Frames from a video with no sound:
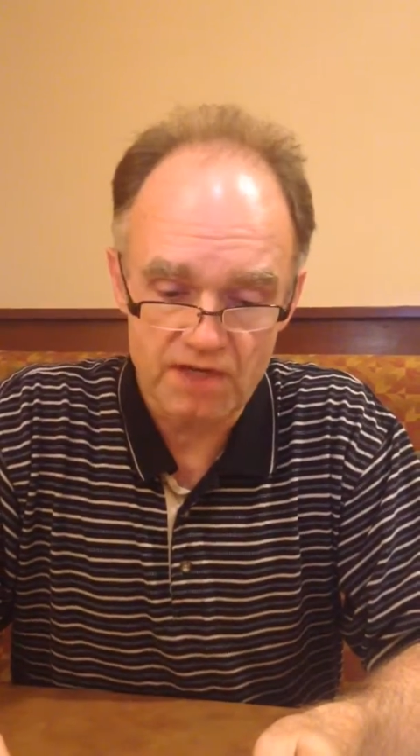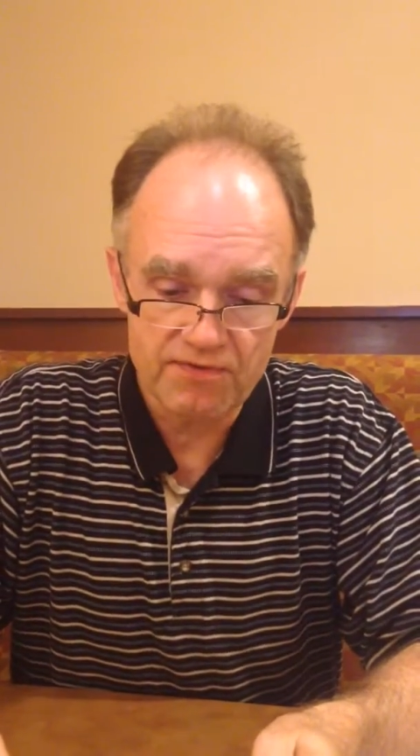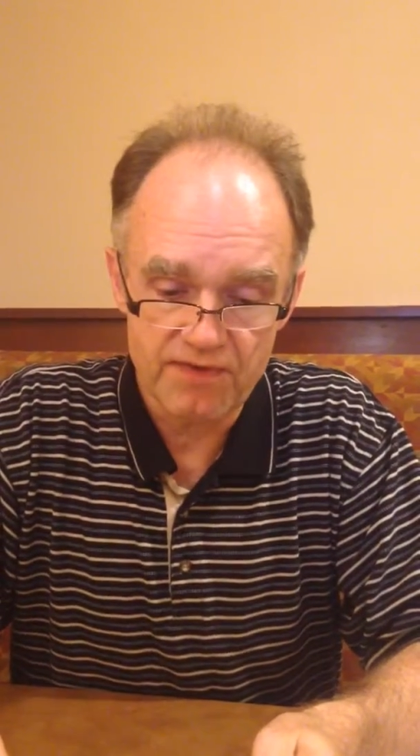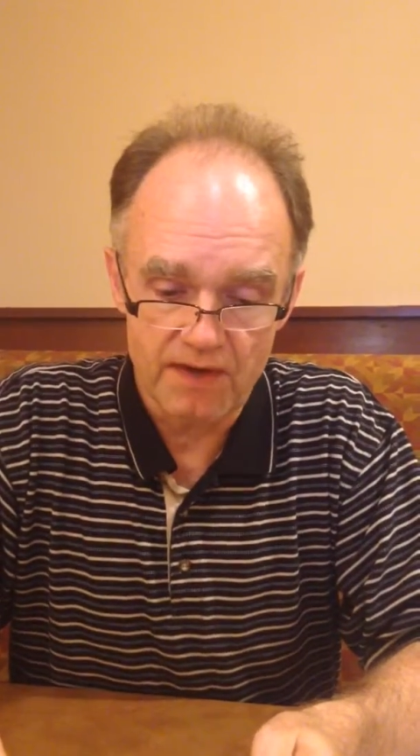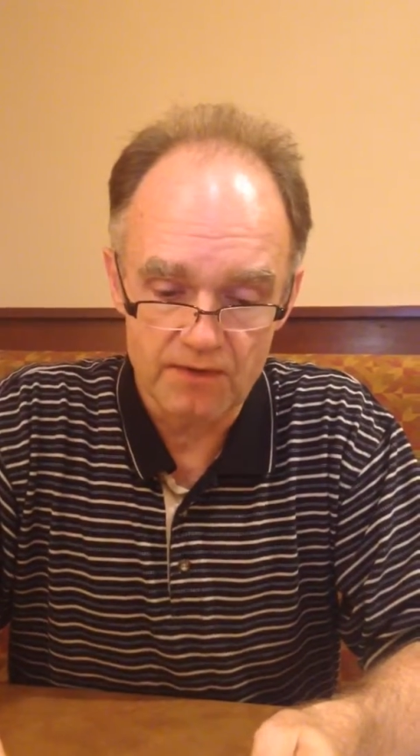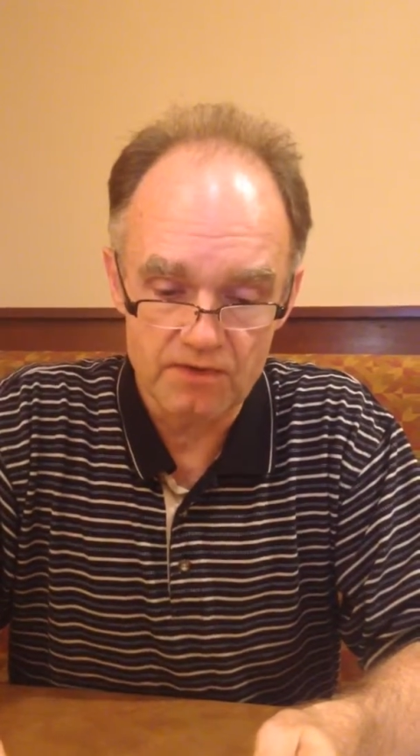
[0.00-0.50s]
I
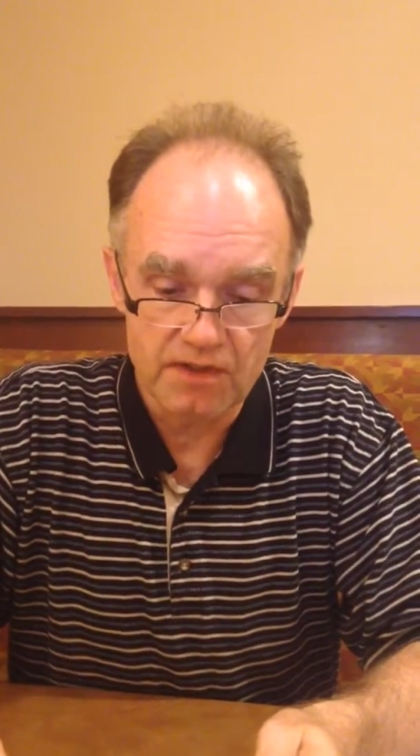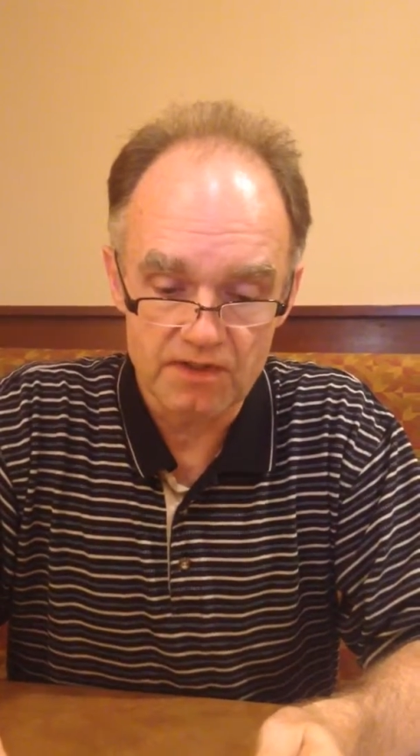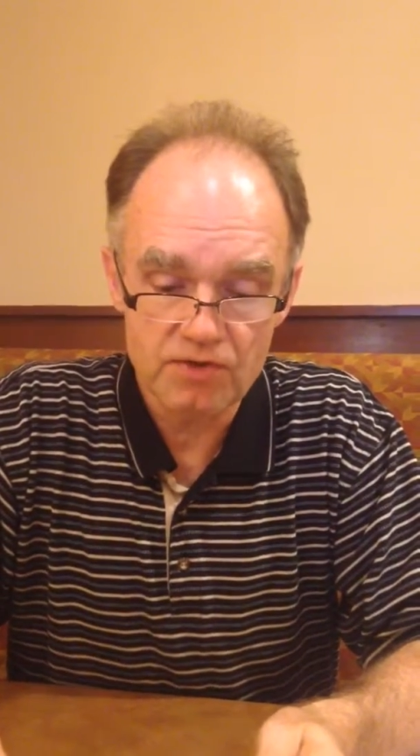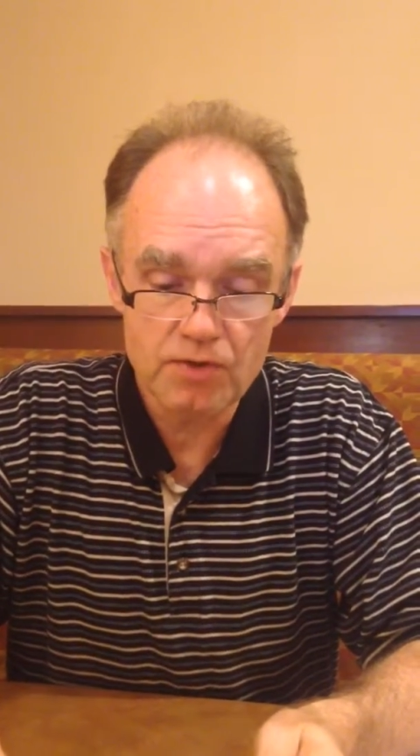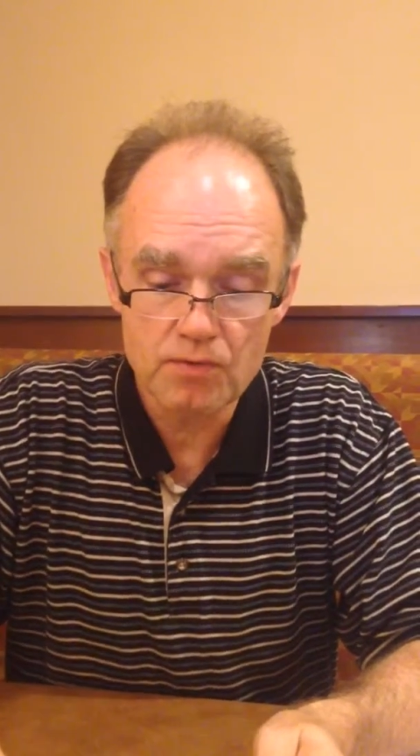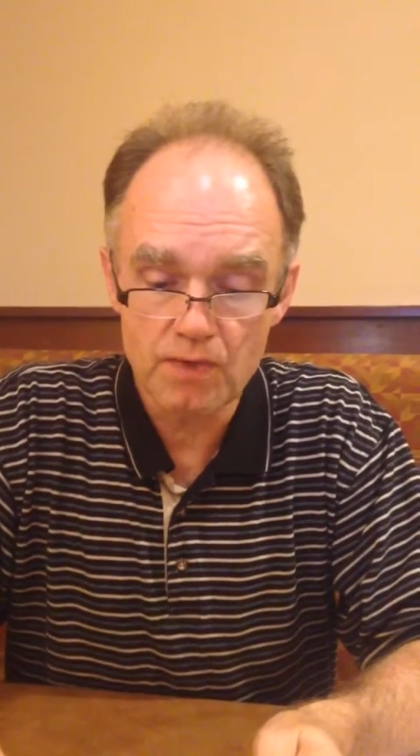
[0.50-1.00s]
found
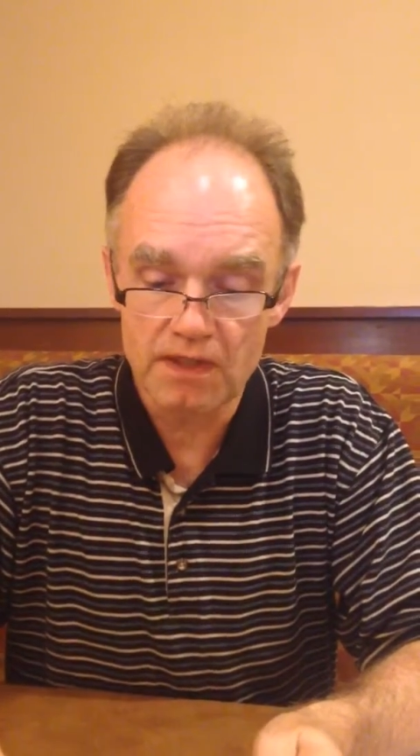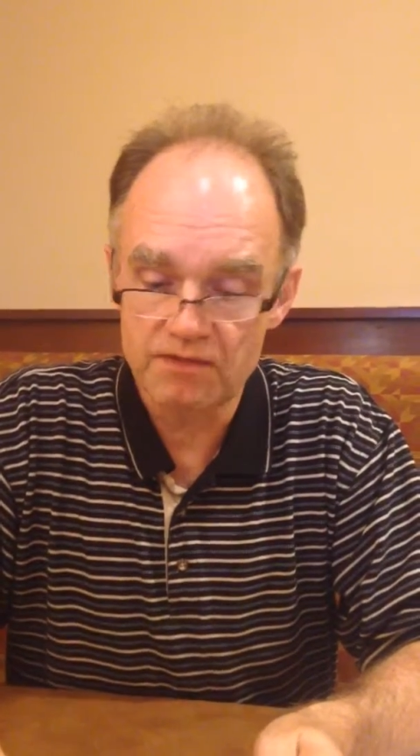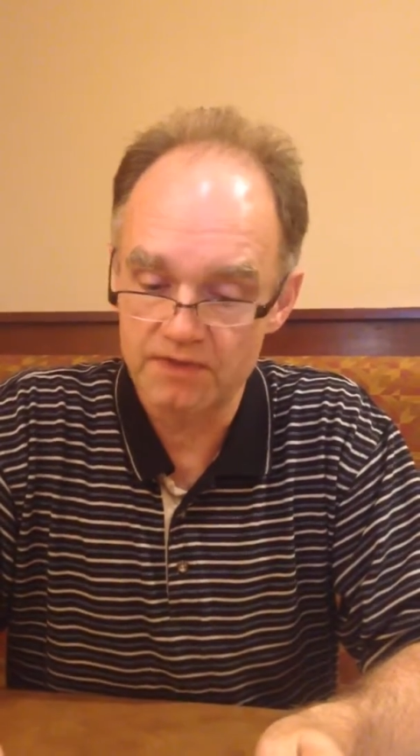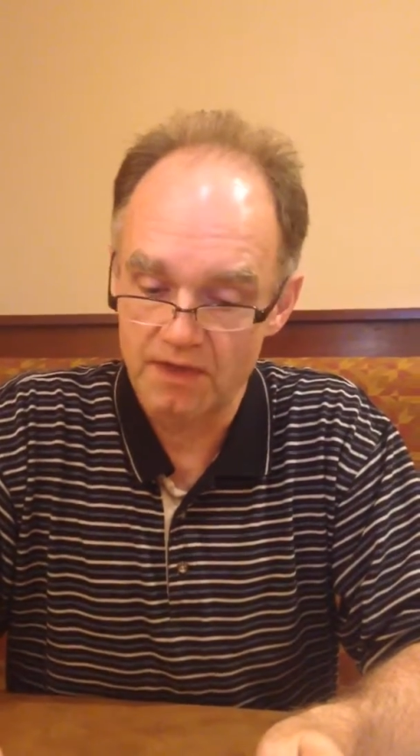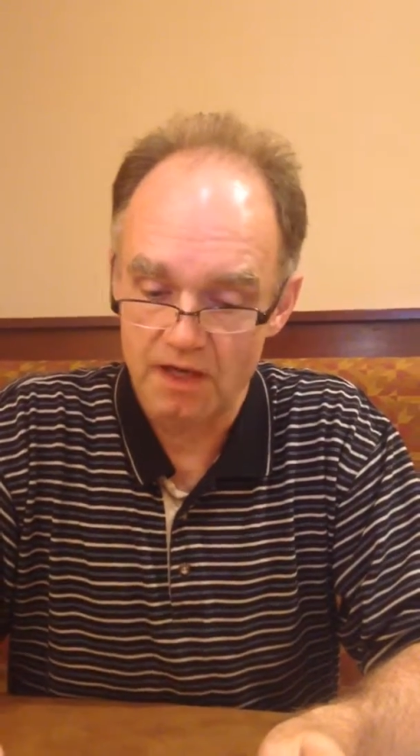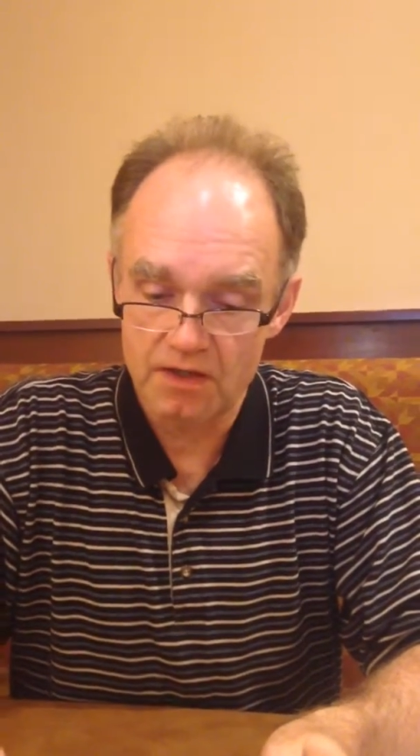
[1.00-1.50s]
2
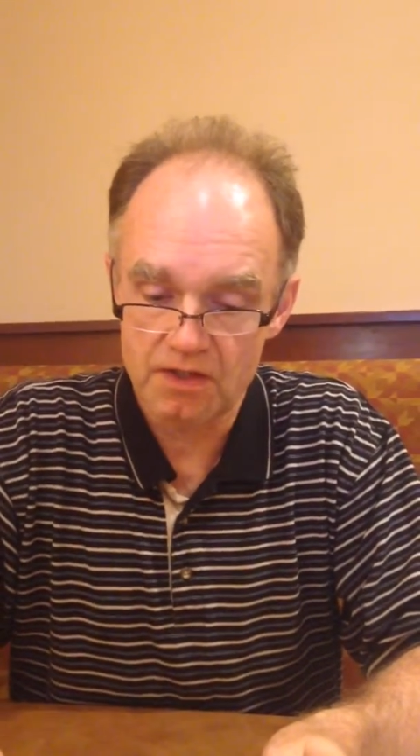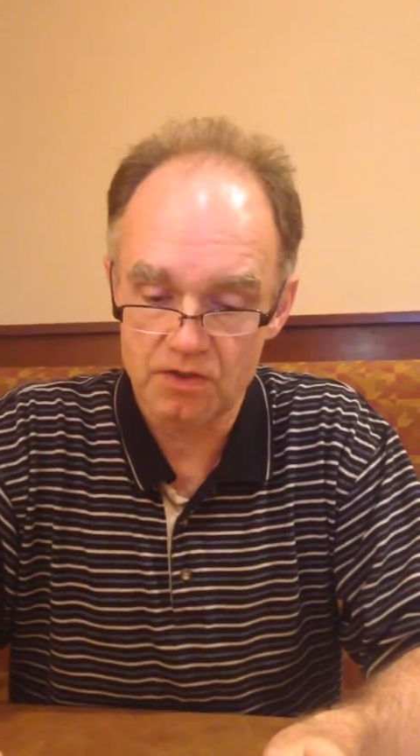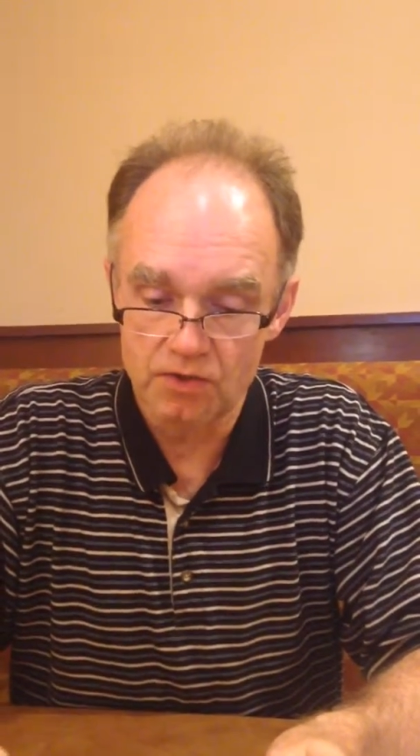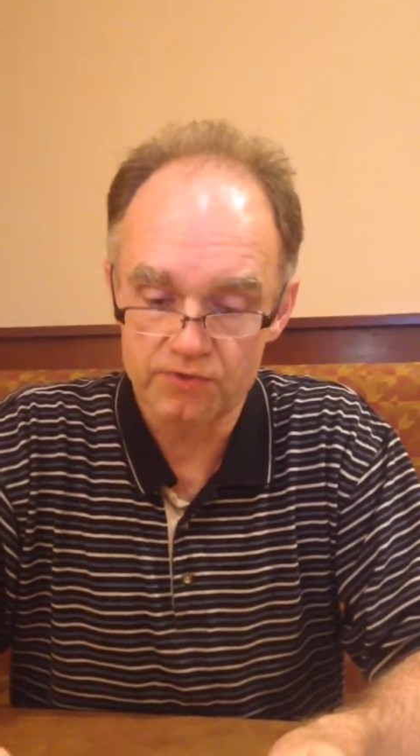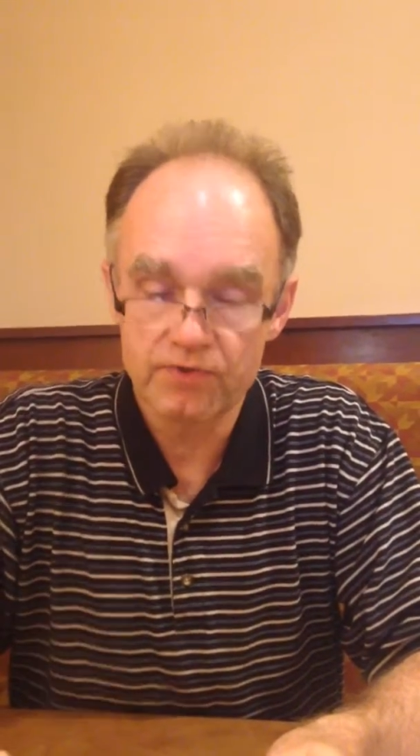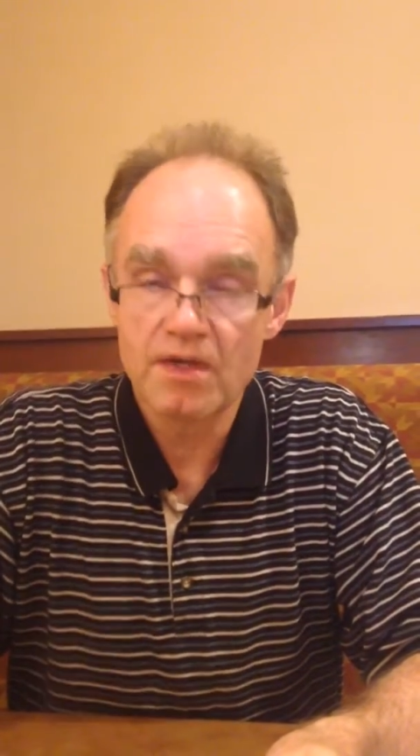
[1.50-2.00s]
relevant
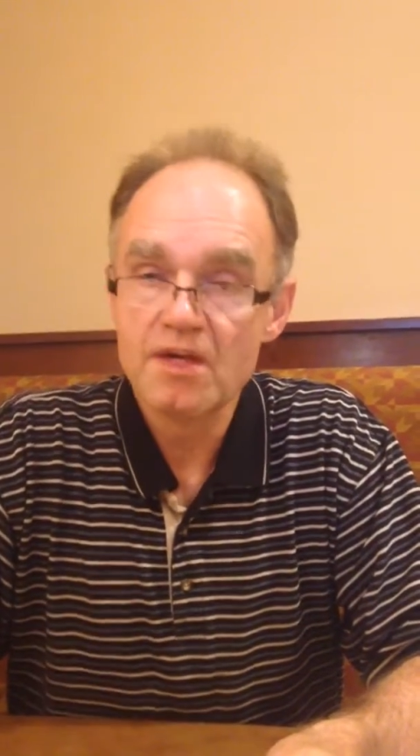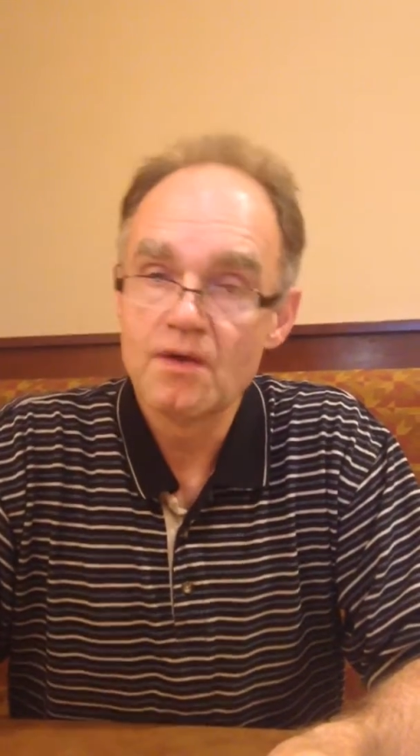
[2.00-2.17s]
articles.